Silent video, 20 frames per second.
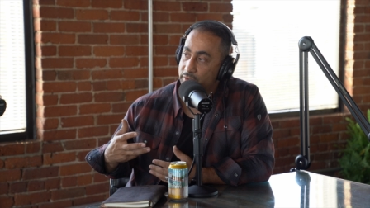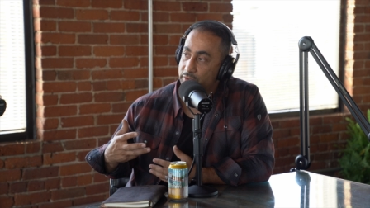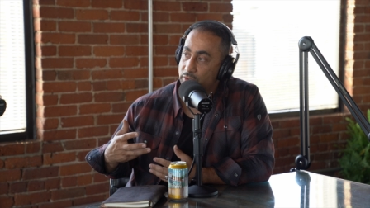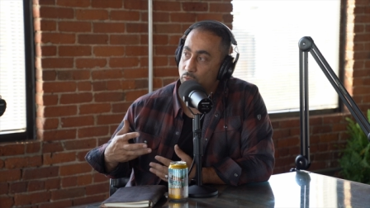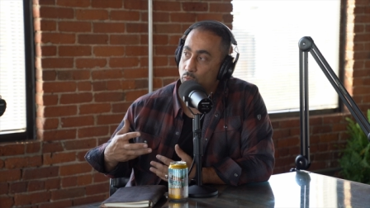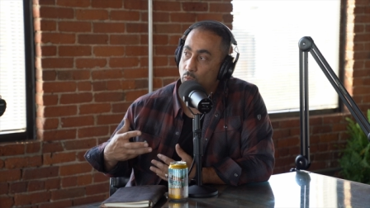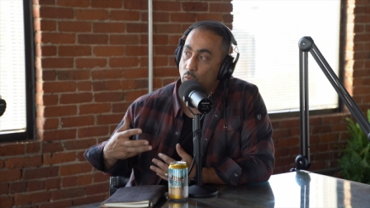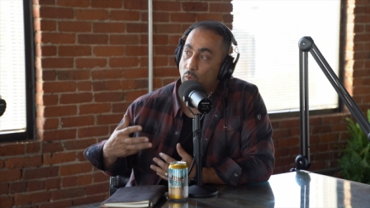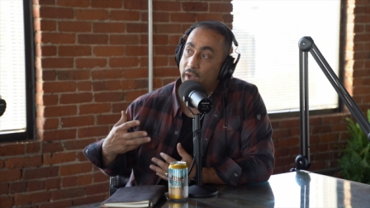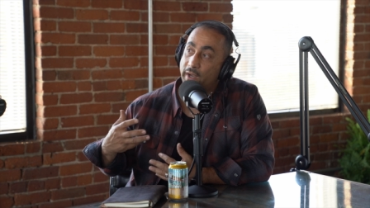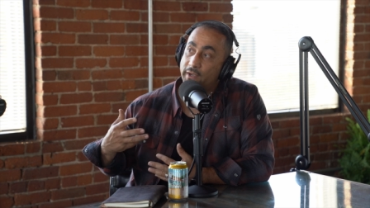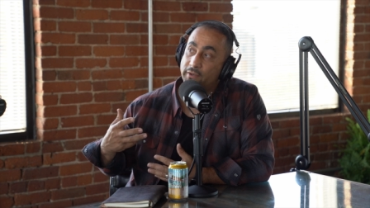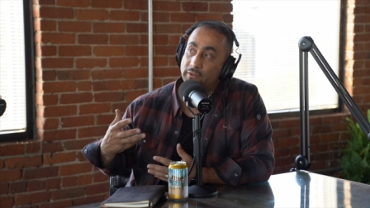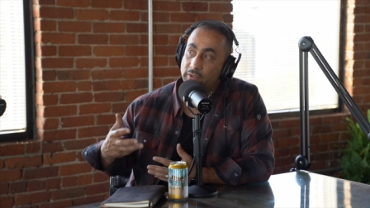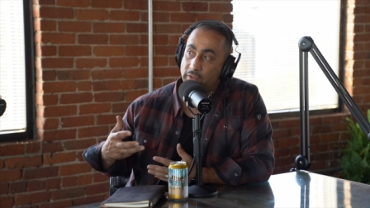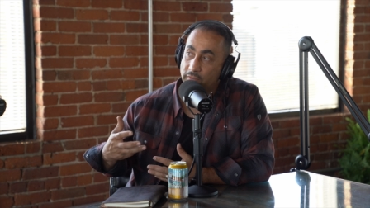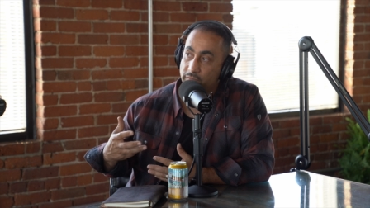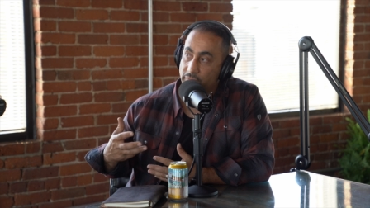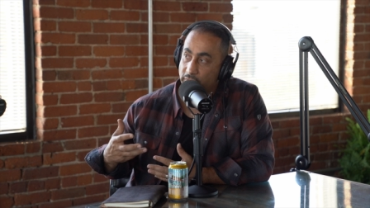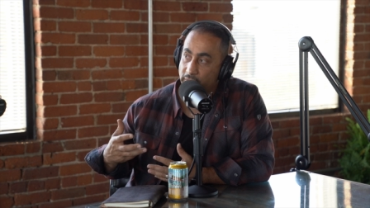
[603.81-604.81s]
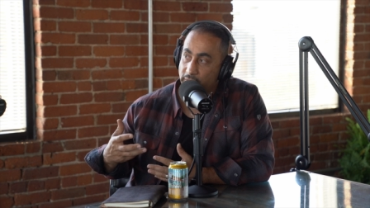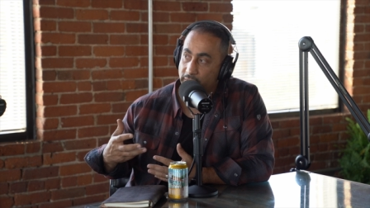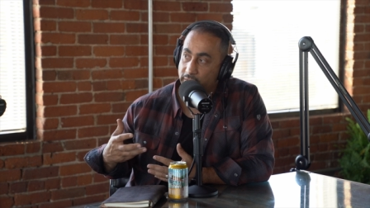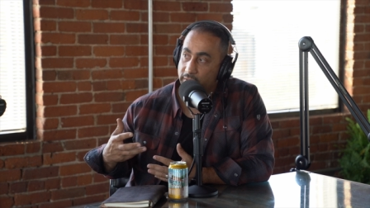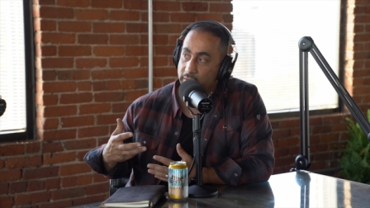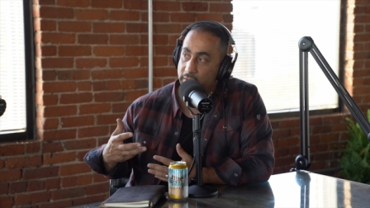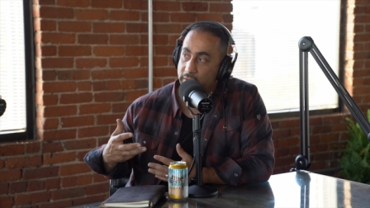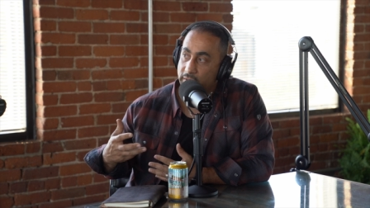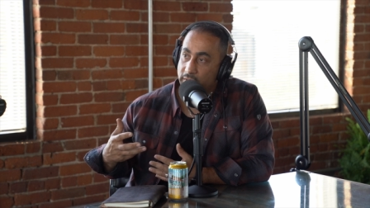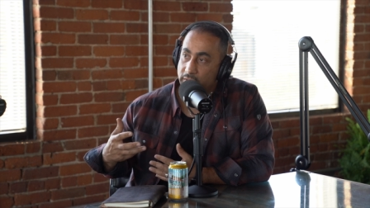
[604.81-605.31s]
You're wired
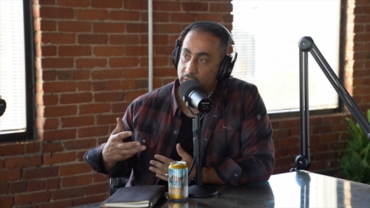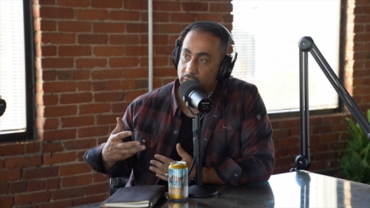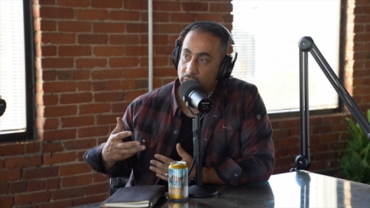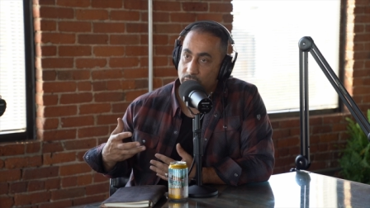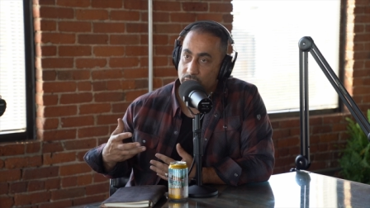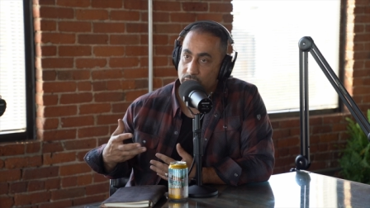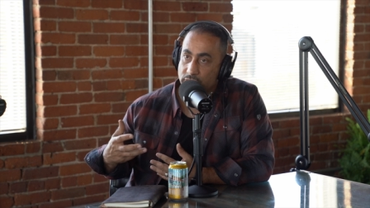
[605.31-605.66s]
differently. Your